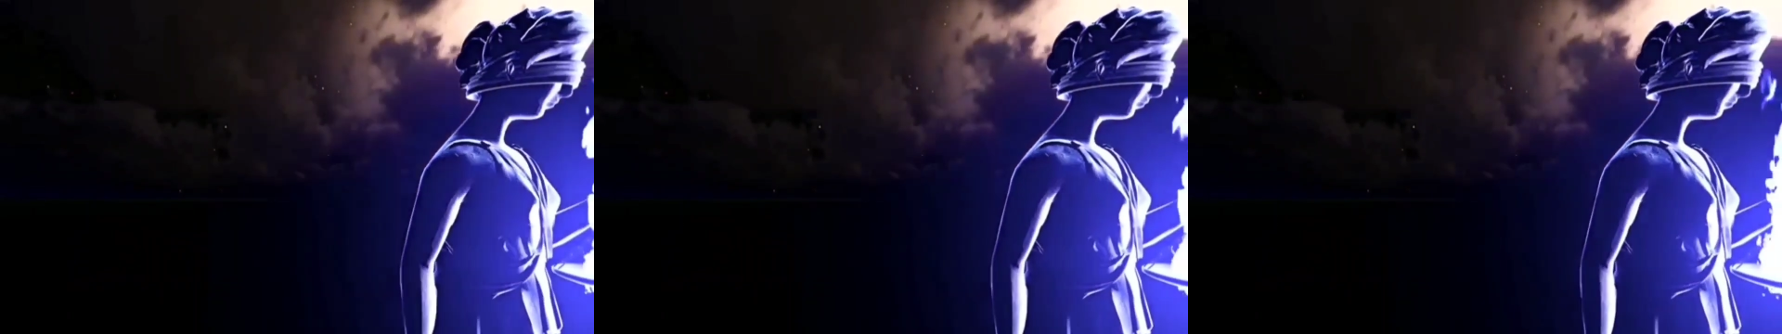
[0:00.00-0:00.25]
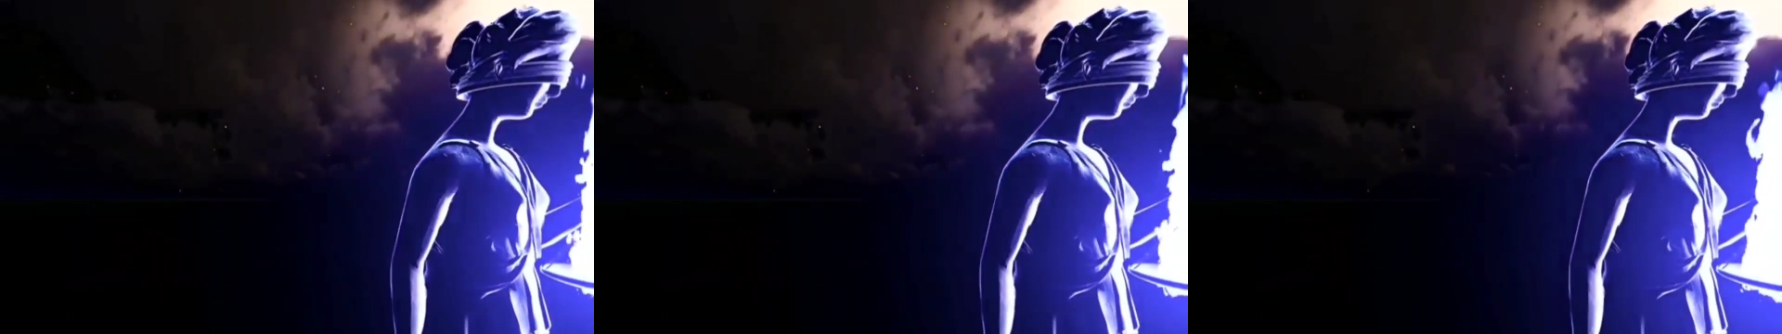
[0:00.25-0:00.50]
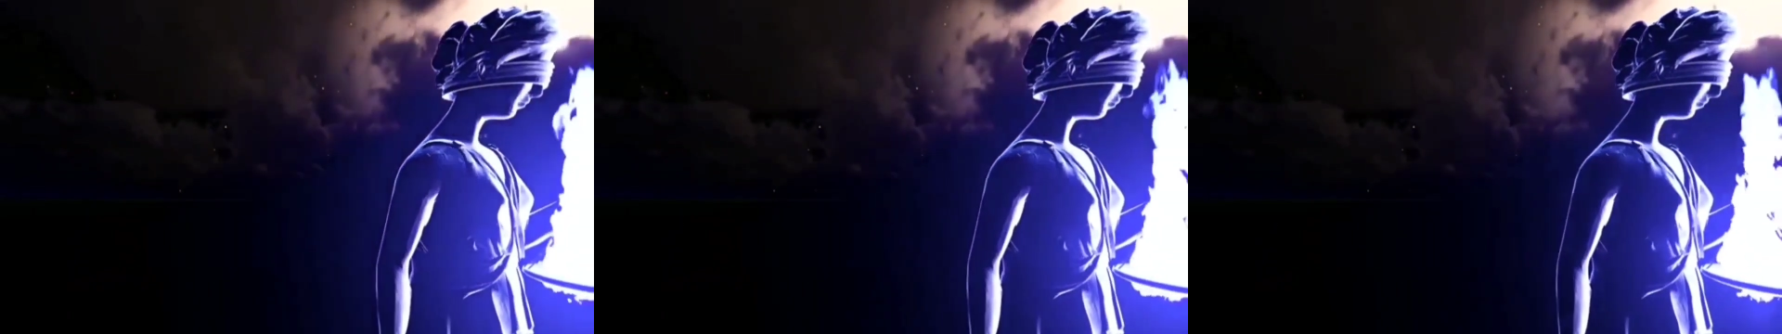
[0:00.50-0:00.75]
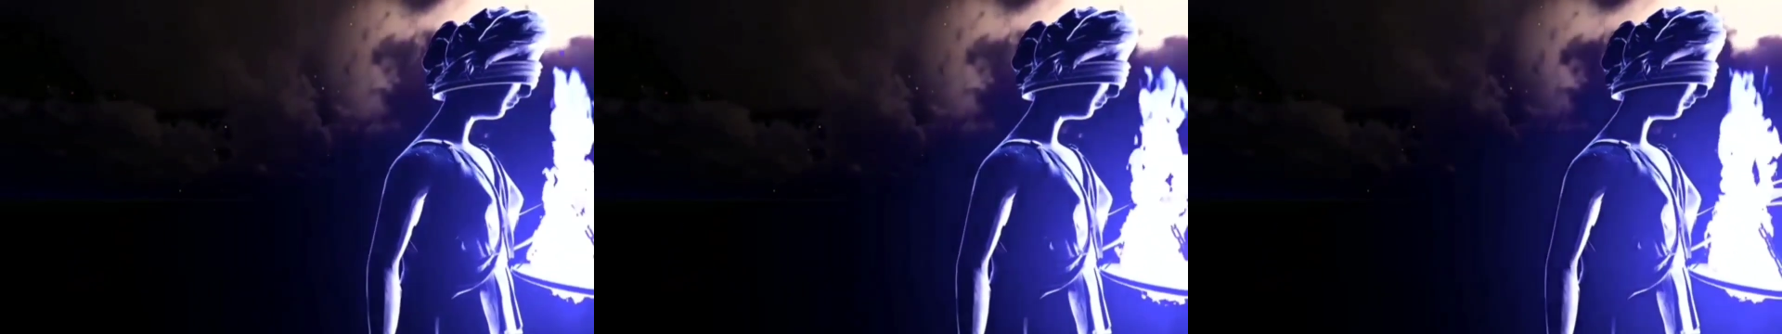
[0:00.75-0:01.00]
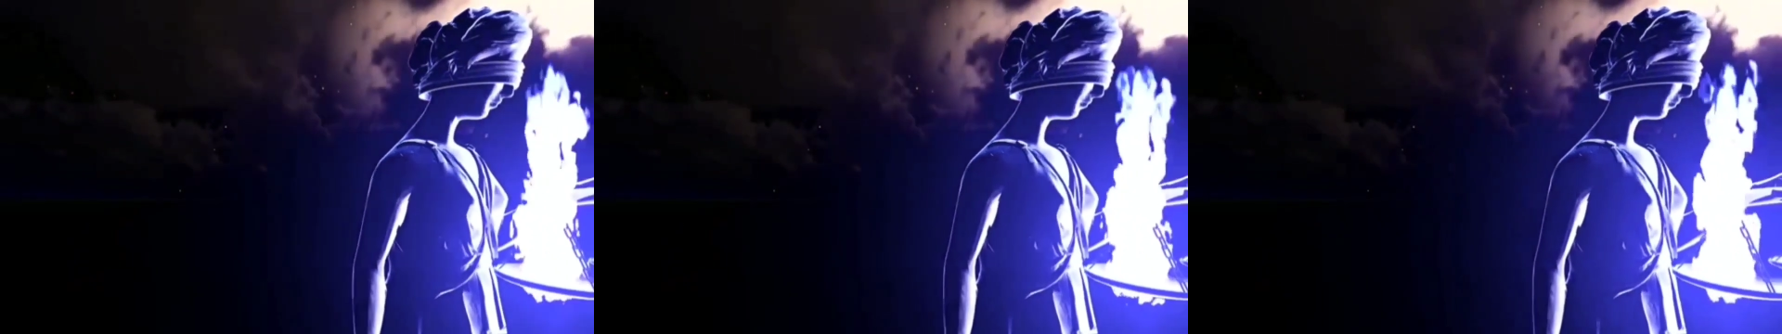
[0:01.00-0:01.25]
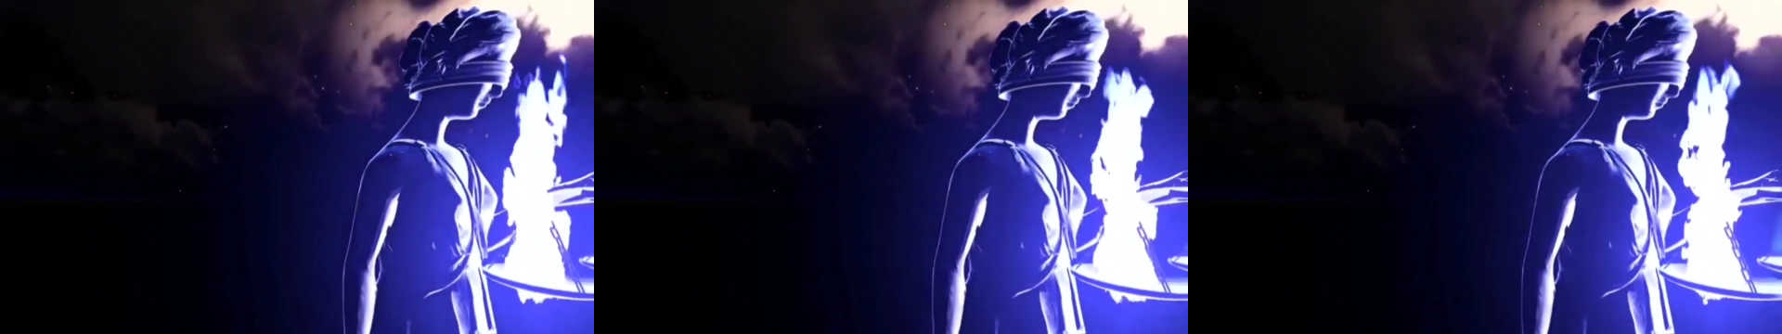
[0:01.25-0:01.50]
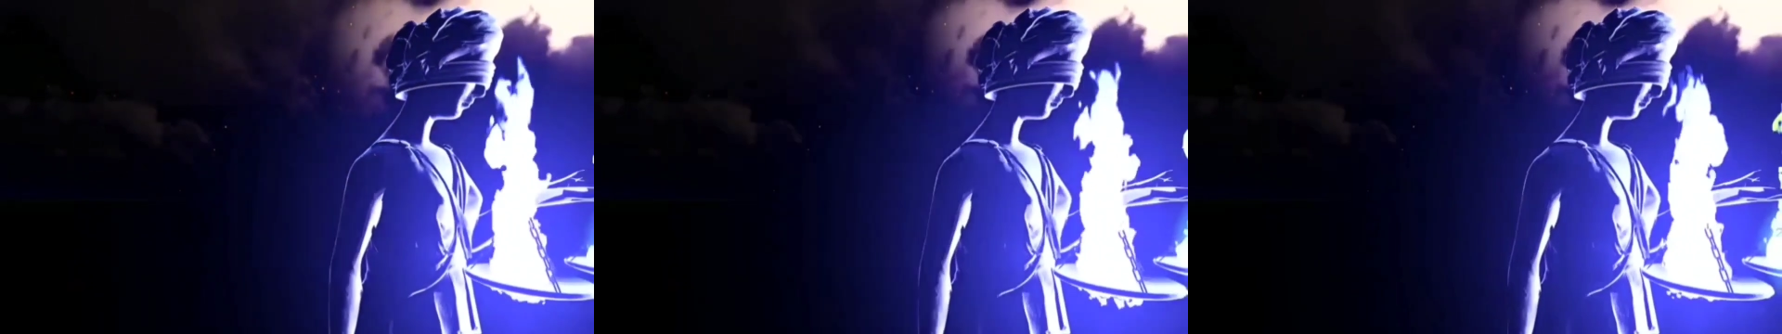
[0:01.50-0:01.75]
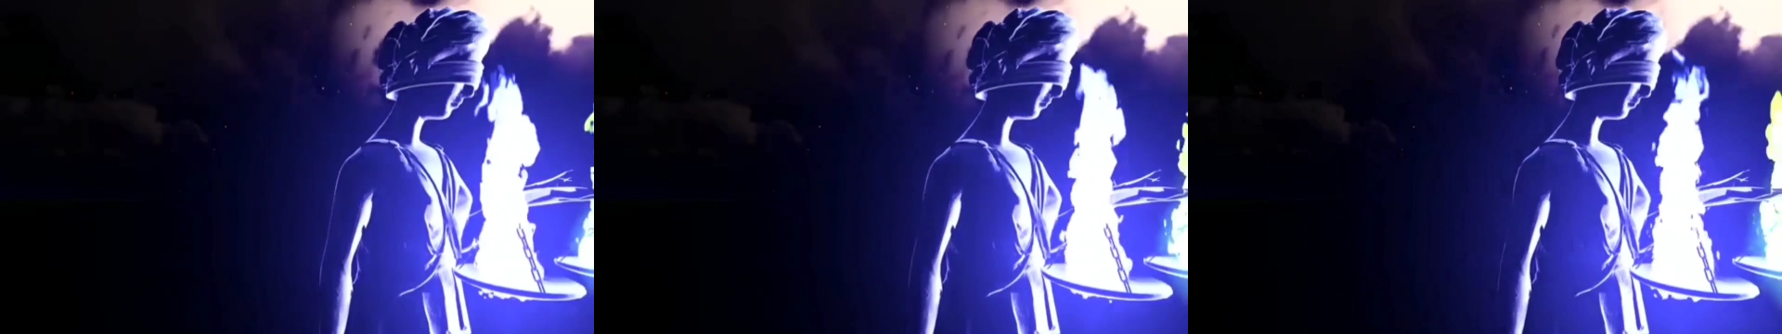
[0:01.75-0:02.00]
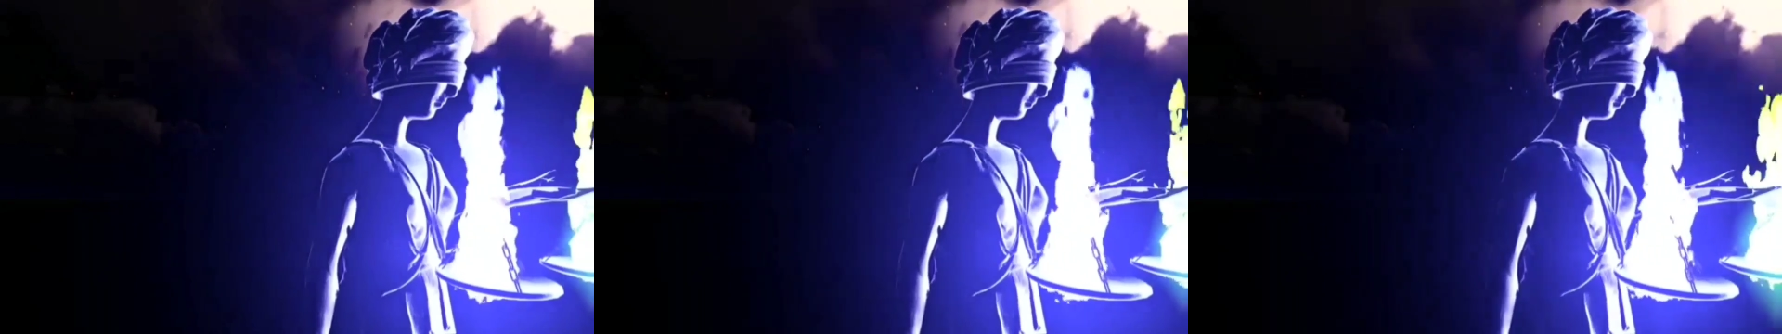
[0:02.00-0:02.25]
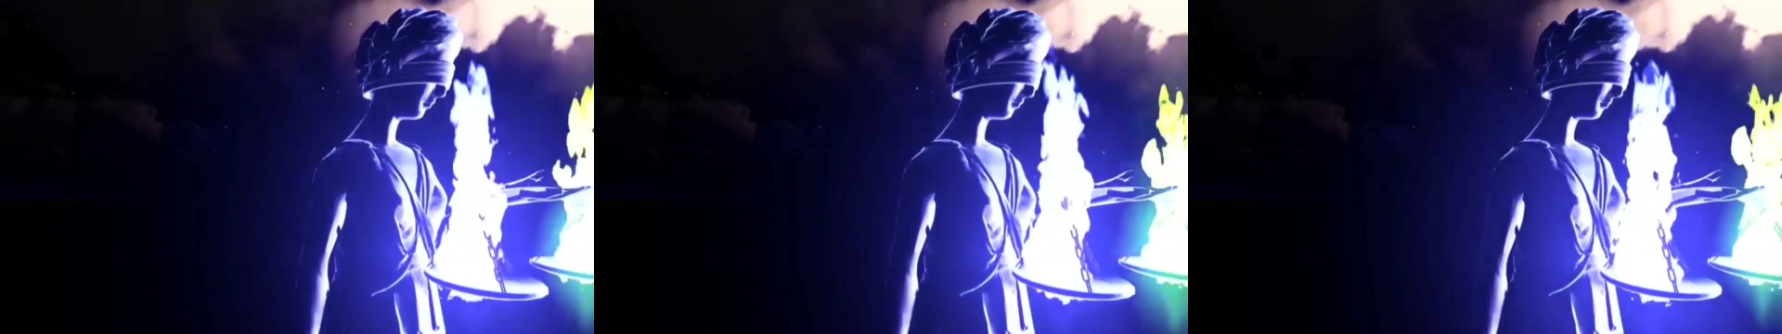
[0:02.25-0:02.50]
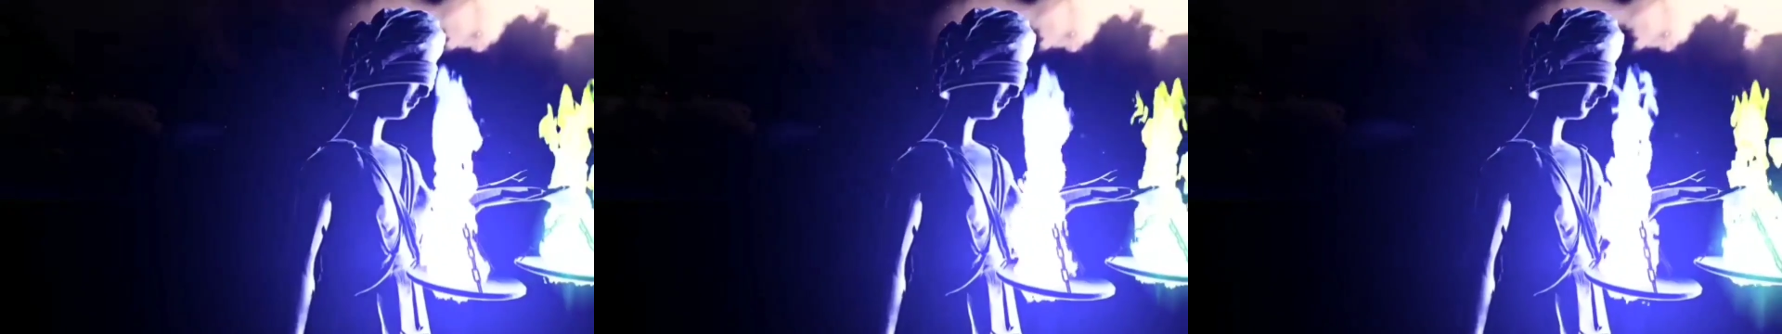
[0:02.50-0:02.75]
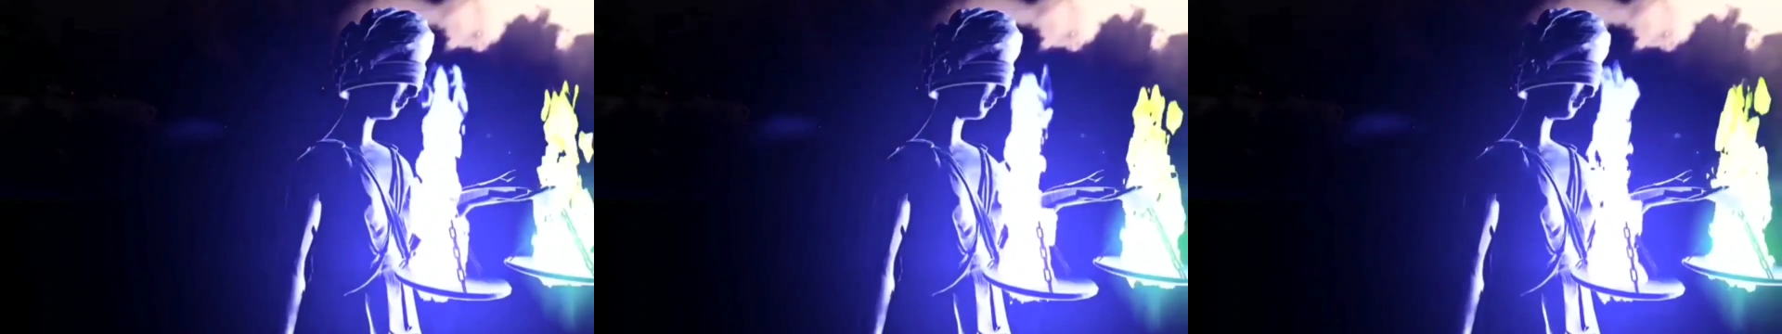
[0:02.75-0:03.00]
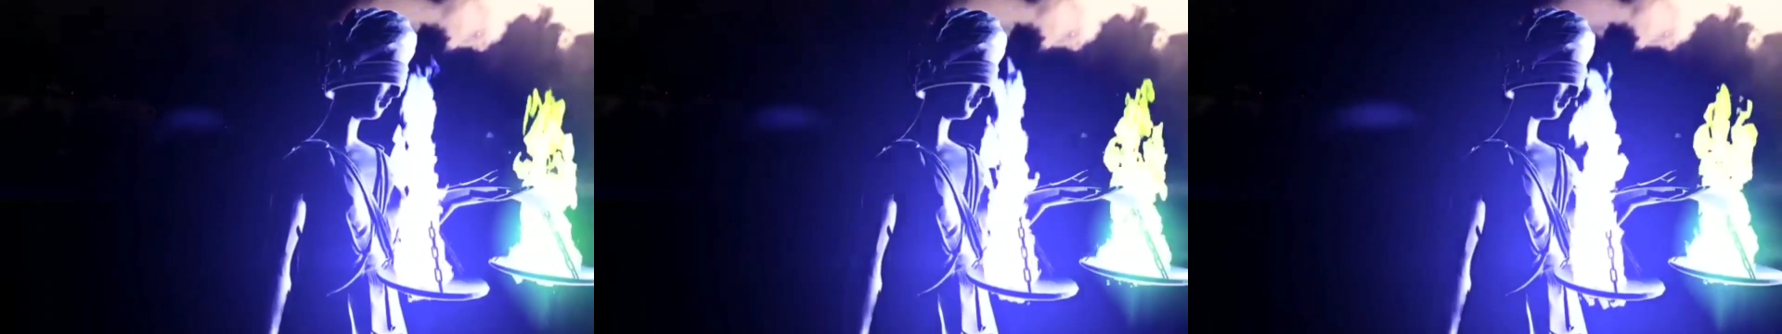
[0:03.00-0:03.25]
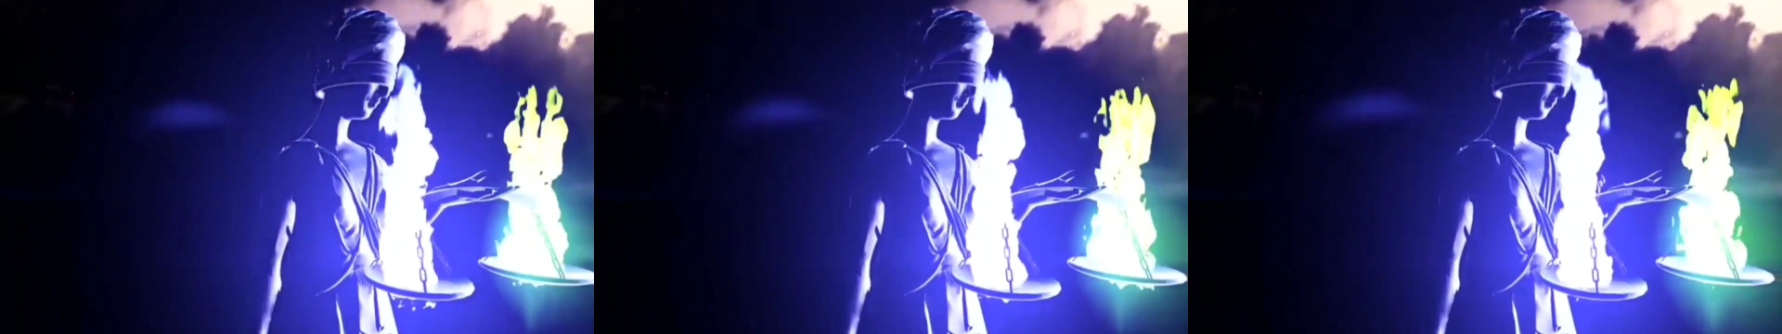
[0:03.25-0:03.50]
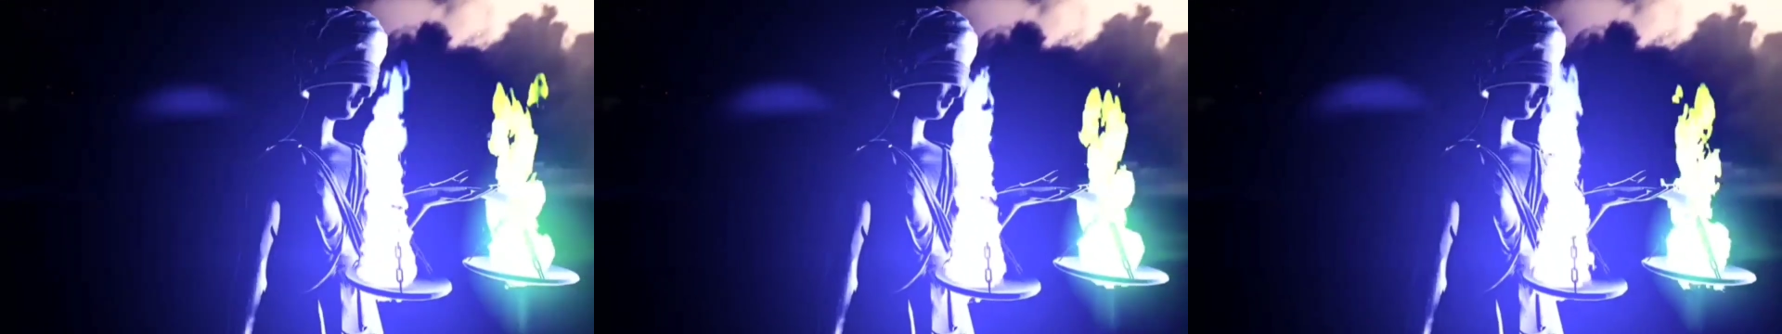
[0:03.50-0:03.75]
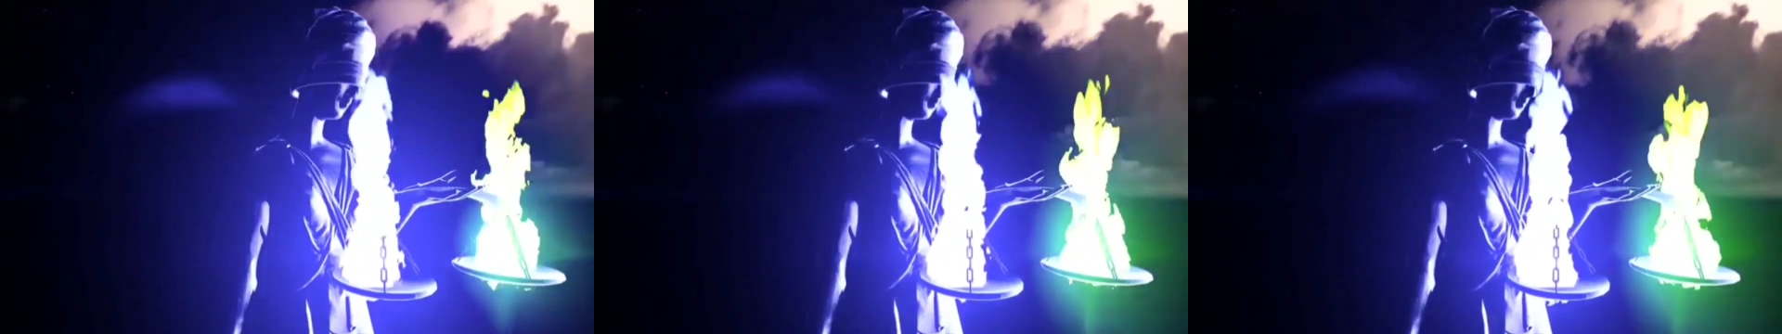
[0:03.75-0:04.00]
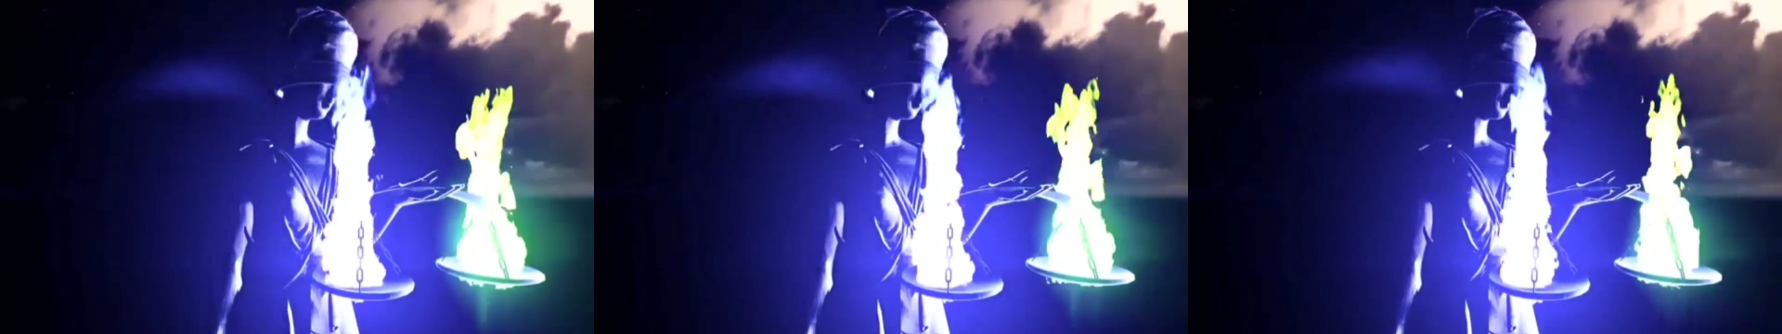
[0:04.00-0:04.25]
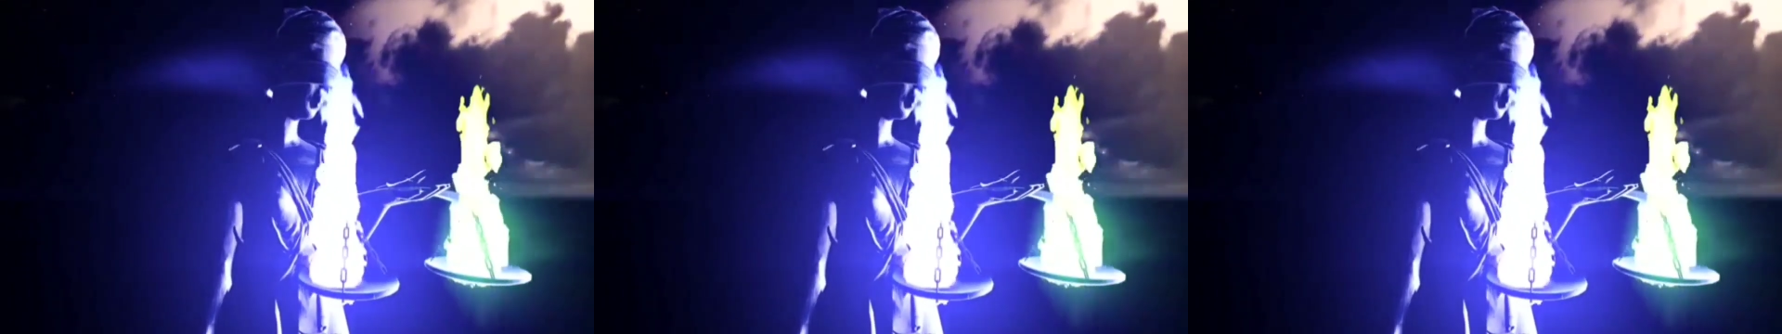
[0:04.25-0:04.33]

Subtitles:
No face is visible, so there are no lips to read.